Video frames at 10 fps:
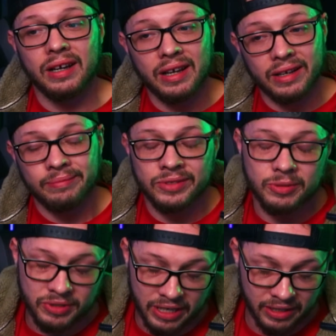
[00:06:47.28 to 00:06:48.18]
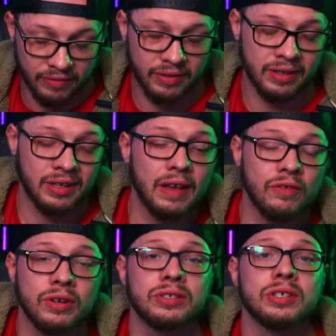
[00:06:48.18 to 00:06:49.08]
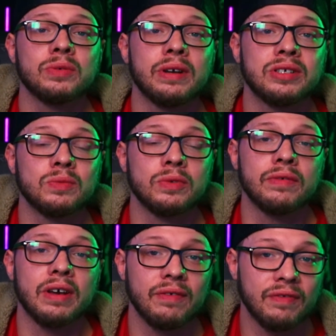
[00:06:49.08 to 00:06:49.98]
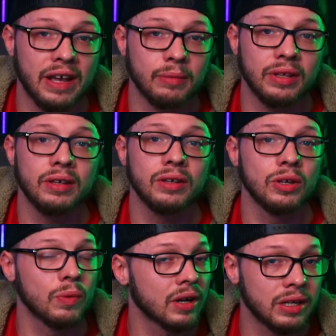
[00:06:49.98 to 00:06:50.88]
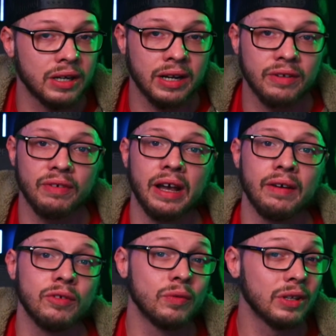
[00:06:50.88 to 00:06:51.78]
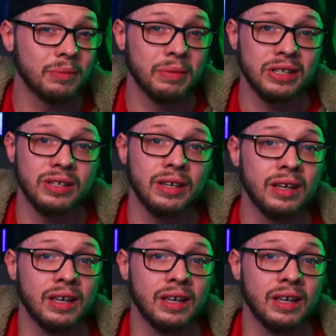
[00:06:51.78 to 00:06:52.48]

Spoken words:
Again, subjective. If you're in a situation where you've got a family, you're working a 9-to-5, you're really busy,